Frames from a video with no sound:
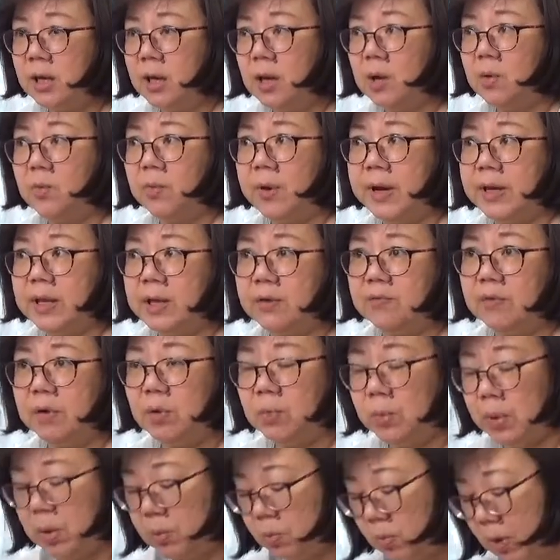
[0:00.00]
whenever
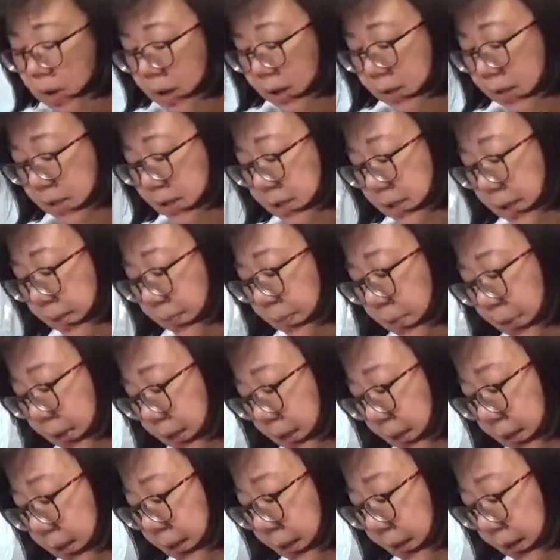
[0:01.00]
we want
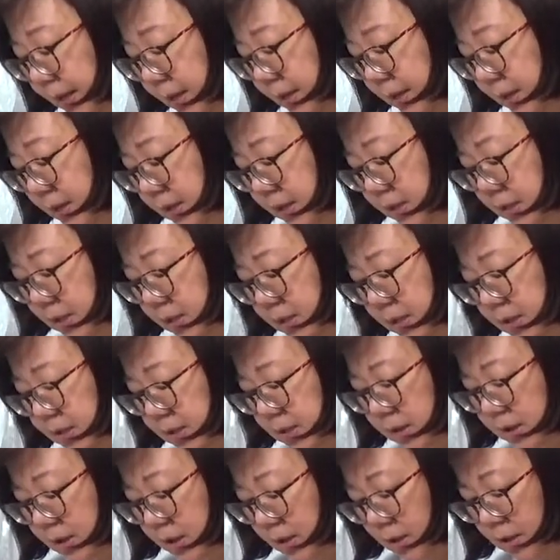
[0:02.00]
something that
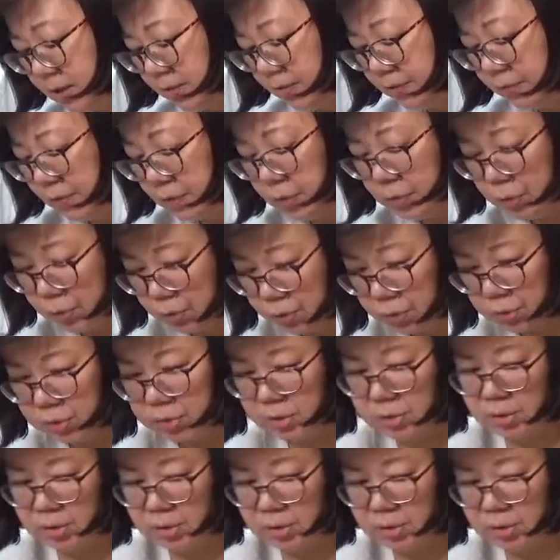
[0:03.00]
is of good,